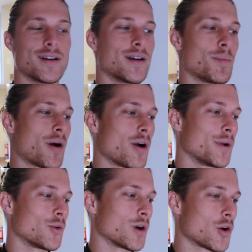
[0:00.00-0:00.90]
the
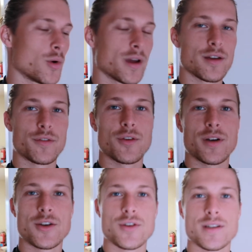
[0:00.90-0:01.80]
apartment real quick if
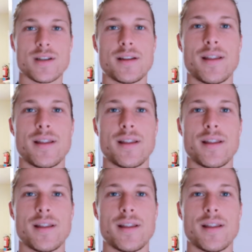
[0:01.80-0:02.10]
you're interested